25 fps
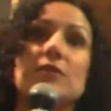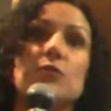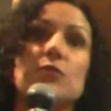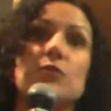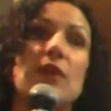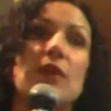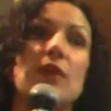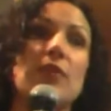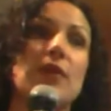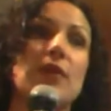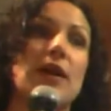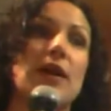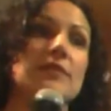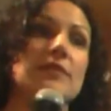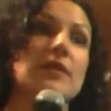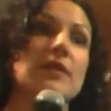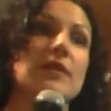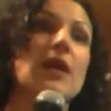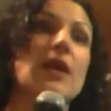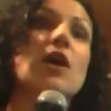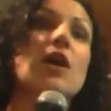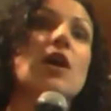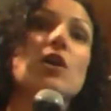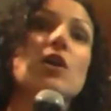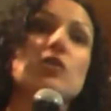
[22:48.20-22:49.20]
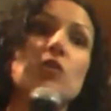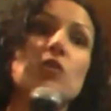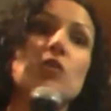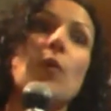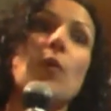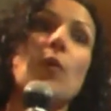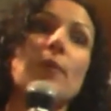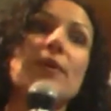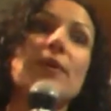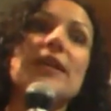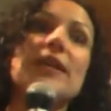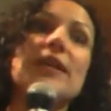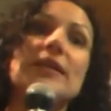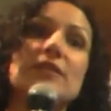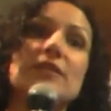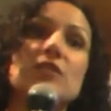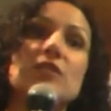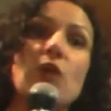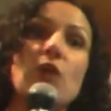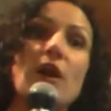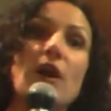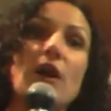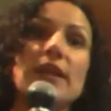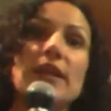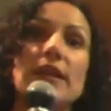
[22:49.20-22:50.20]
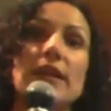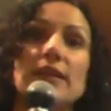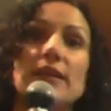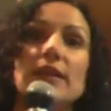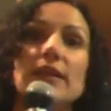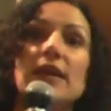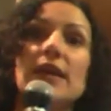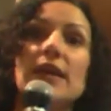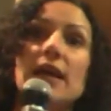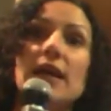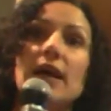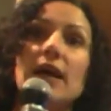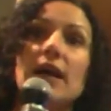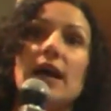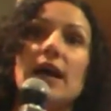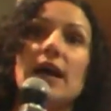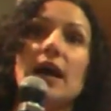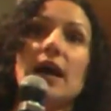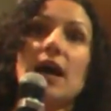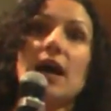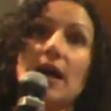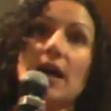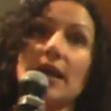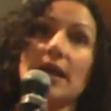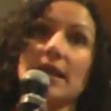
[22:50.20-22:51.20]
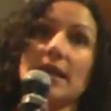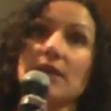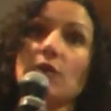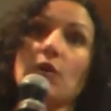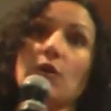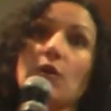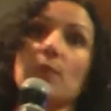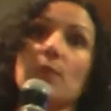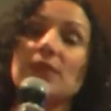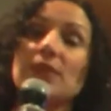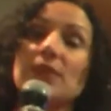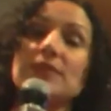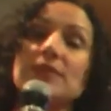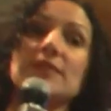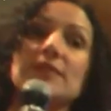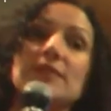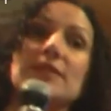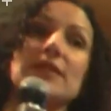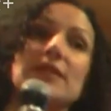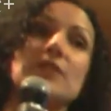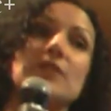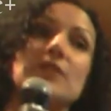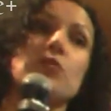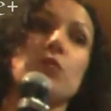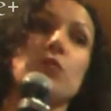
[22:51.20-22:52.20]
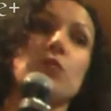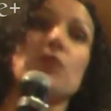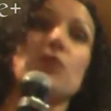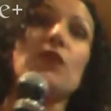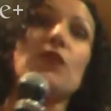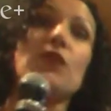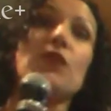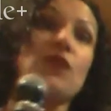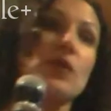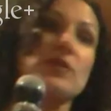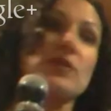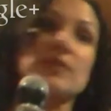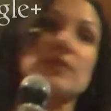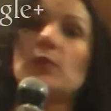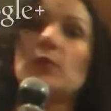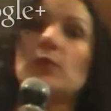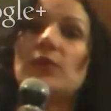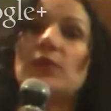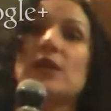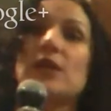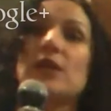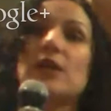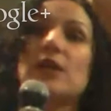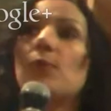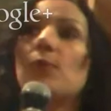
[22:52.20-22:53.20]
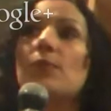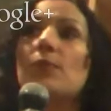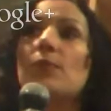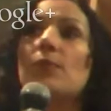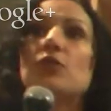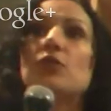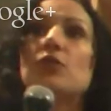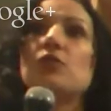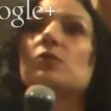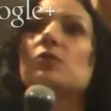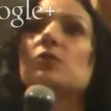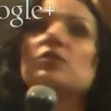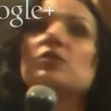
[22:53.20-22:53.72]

with us. So when we get started in our businesses, the first thing we tell people to do is